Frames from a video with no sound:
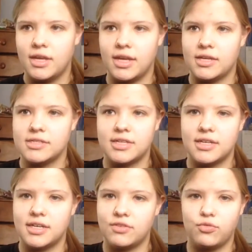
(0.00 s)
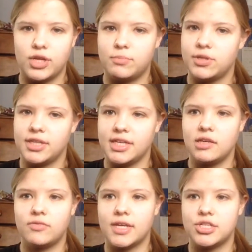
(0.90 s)
And if we
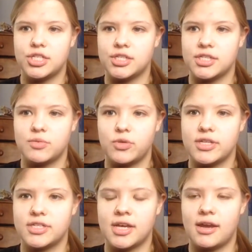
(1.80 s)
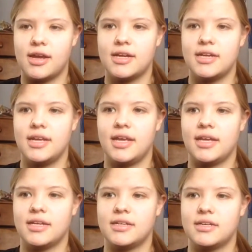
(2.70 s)
believe that Jesus was God,
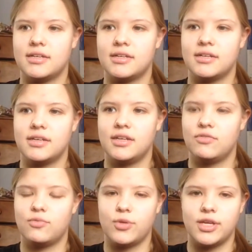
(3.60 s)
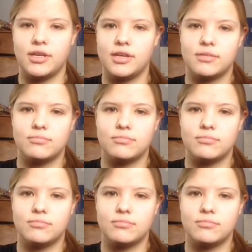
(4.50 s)
and if we